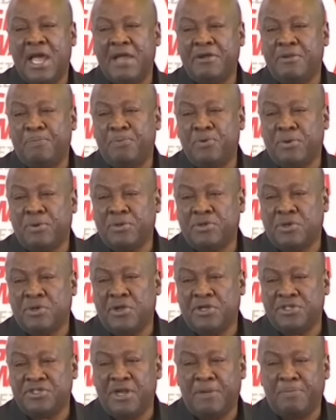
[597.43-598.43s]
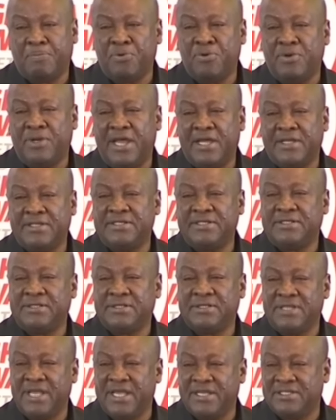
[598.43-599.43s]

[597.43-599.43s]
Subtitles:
agricultural products,